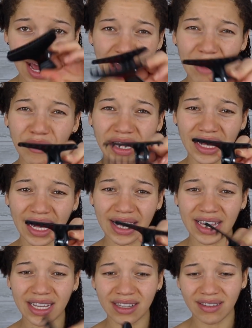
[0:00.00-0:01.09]
I really like
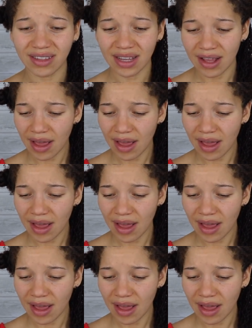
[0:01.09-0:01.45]
these